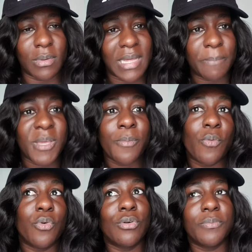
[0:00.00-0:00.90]
that
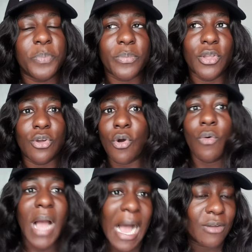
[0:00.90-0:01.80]
people will
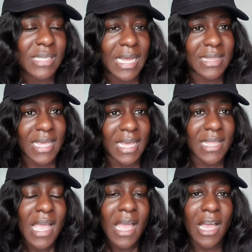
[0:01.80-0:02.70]
go out, and
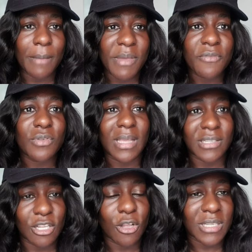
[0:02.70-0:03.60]
then even though
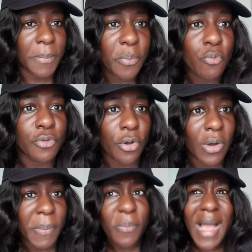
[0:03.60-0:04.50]
there's a lot of people will not
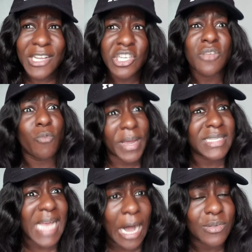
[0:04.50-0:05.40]
go, people actually
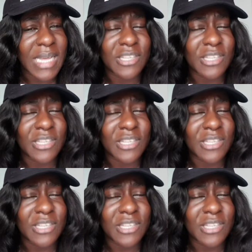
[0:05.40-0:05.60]
went out.